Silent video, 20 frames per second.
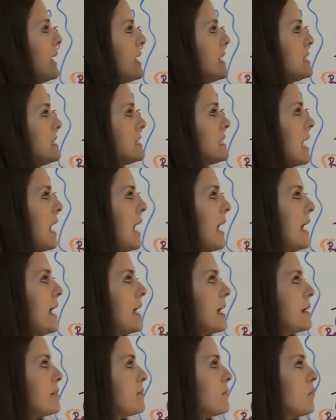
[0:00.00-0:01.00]

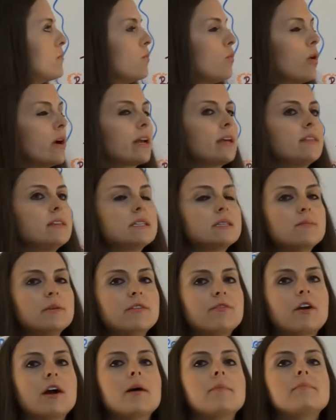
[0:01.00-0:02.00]
intake. What can this
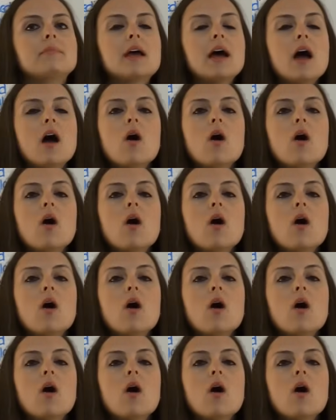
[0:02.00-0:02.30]
be from?